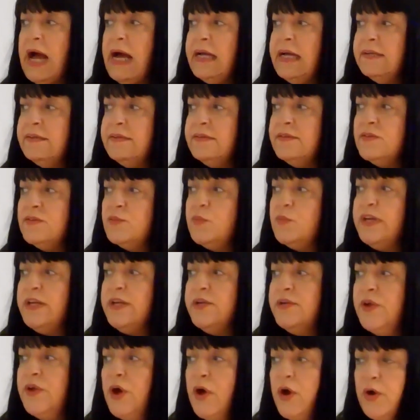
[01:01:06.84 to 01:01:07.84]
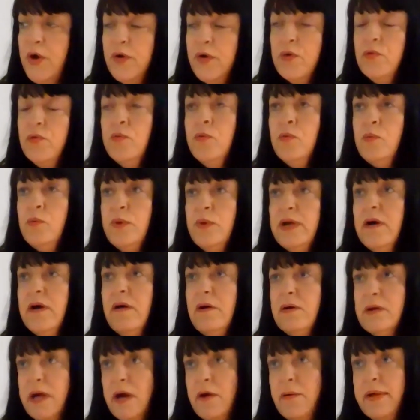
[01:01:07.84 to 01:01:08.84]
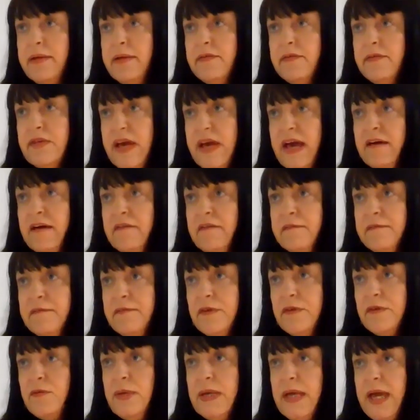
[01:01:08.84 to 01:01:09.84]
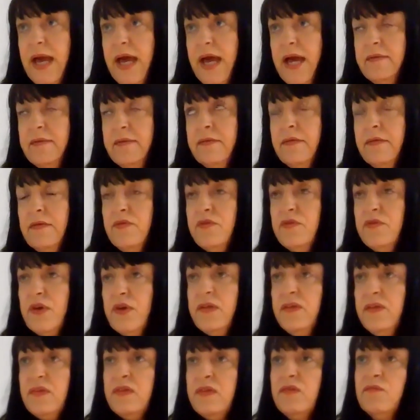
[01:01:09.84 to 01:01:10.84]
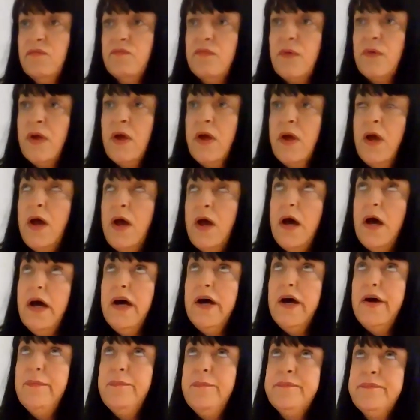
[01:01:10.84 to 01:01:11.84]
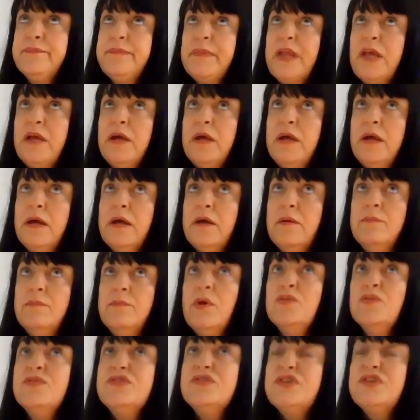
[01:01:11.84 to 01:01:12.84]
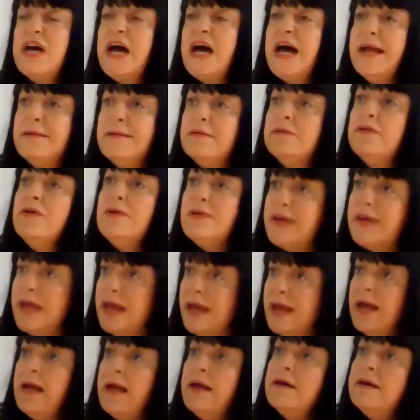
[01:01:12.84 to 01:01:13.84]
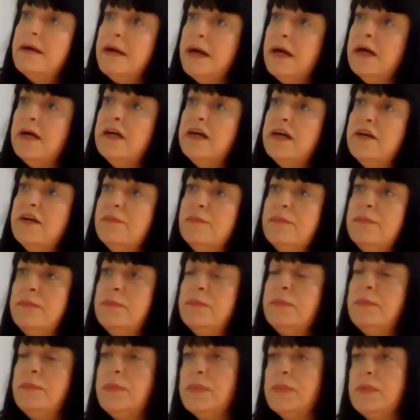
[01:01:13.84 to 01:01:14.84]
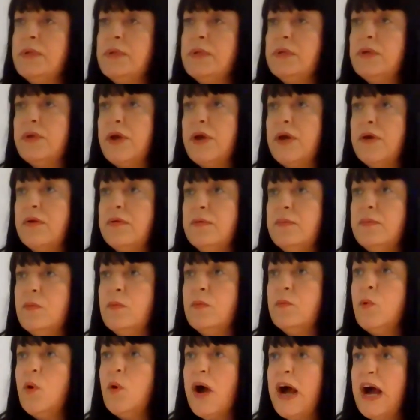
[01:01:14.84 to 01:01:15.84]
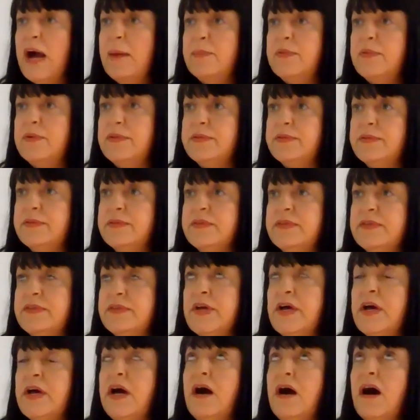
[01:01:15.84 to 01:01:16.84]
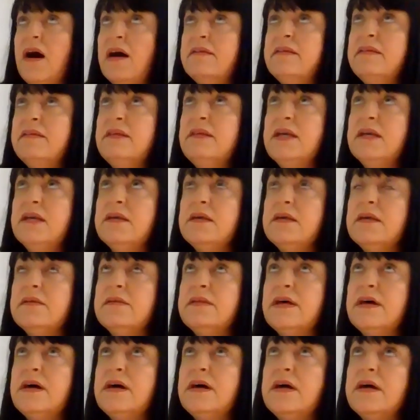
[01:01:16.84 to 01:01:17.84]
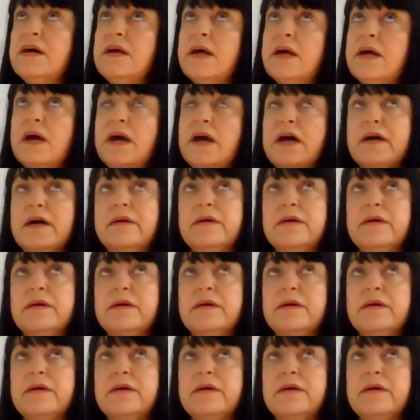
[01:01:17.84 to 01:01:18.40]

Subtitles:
And we know we are going to have to, again, just monitor and look at, you know, what happens. I think that